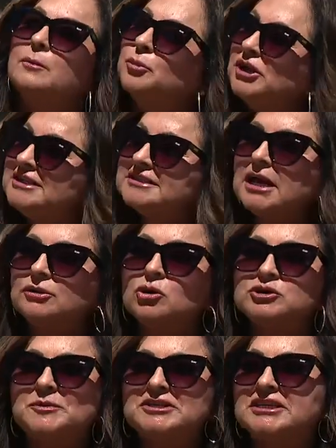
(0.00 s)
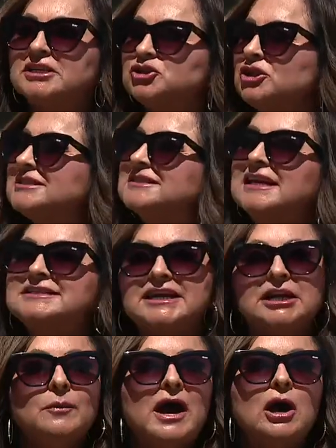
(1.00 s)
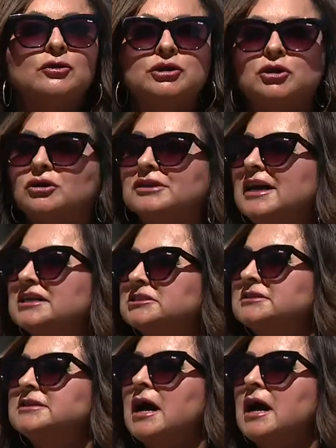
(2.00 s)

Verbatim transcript: Please get those petitions. Let's get them out there and let's